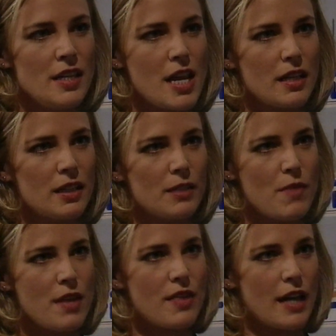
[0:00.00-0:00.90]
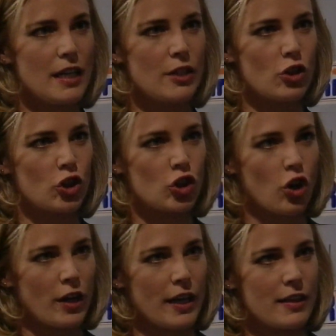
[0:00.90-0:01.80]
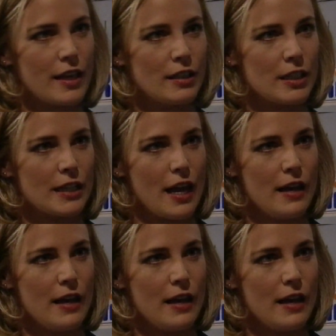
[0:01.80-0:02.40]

Nick Smith, that is a shocking thing to